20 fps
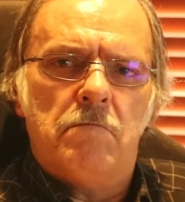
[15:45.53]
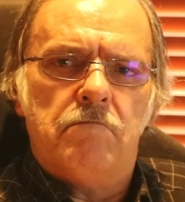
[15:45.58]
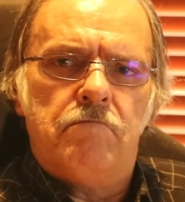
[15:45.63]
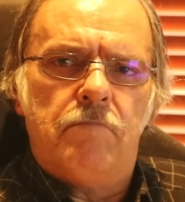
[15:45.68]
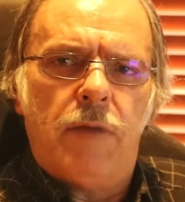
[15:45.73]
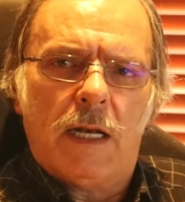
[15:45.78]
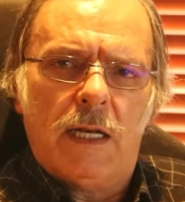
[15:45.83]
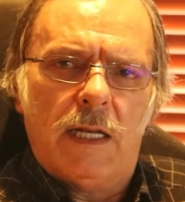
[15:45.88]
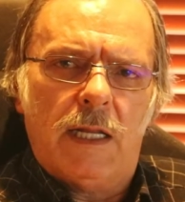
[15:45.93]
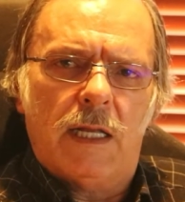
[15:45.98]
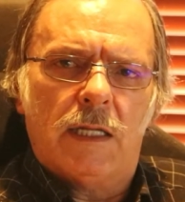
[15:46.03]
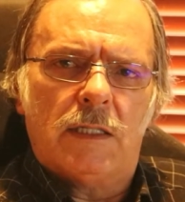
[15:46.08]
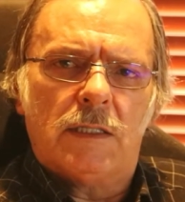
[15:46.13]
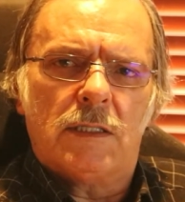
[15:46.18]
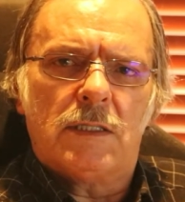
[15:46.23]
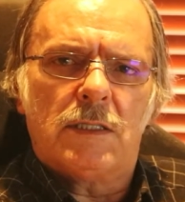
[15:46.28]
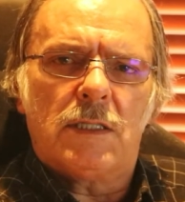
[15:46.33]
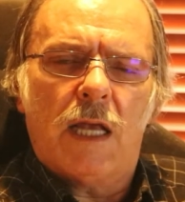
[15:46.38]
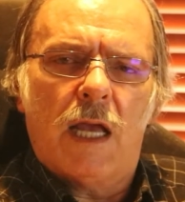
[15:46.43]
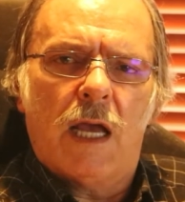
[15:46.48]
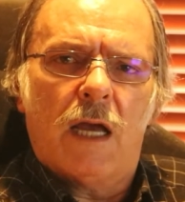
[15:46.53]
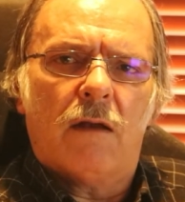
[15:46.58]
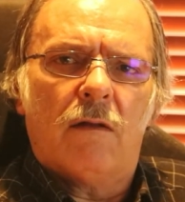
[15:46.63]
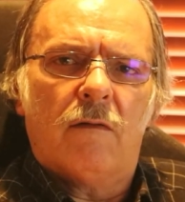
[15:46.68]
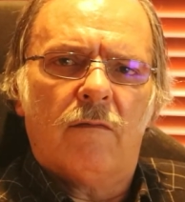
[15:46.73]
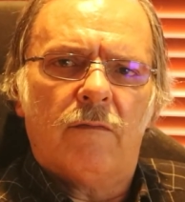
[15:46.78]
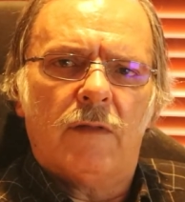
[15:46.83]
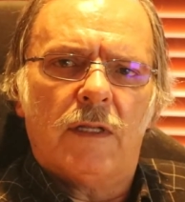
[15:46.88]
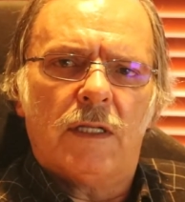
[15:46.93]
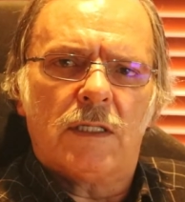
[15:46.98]
billions out
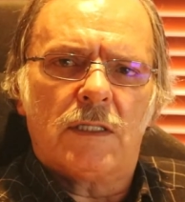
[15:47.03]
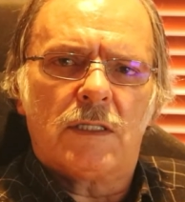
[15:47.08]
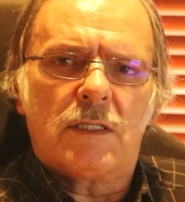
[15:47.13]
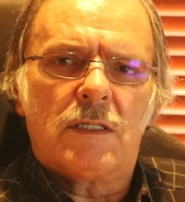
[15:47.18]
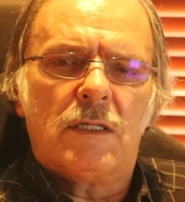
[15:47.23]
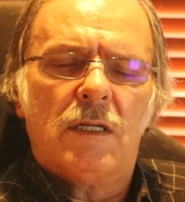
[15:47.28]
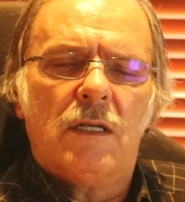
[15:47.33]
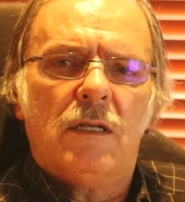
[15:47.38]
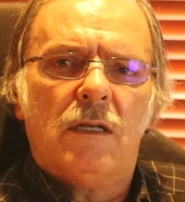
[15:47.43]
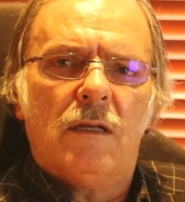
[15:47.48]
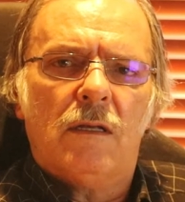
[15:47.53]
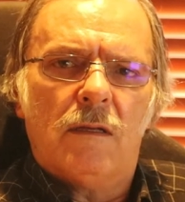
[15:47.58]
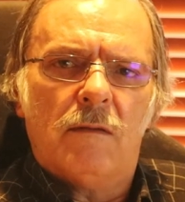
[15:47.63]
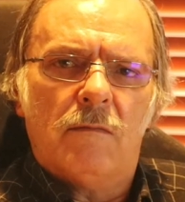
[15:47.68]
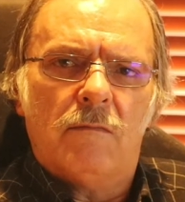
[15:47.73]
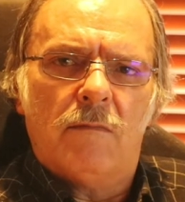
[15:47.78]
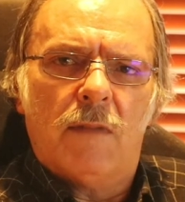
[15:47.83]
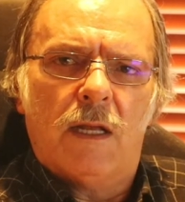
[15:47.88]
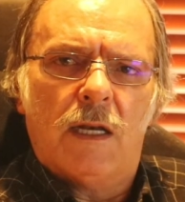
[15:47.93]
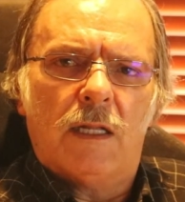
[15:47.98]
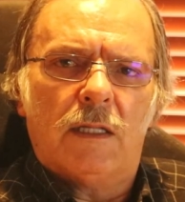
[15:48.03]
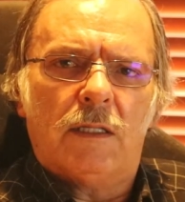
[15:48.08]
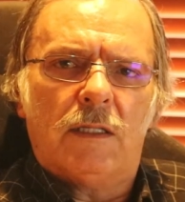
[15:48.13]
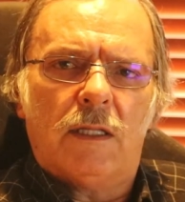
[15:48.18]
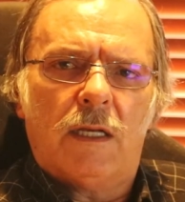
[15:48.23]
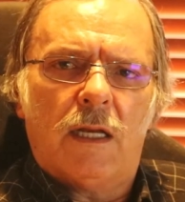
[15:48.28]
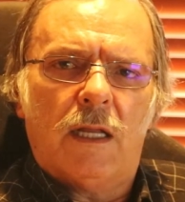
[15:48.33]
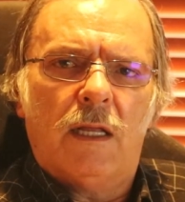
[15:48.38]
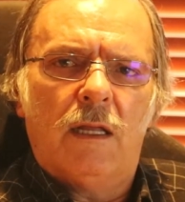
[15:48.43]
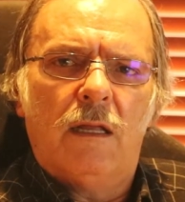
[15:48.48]
of this
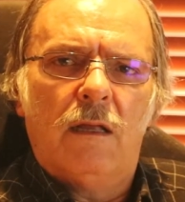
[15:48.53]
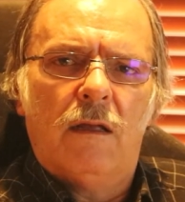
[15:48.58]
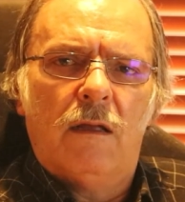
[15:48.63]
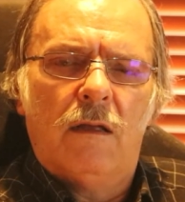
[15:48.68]
military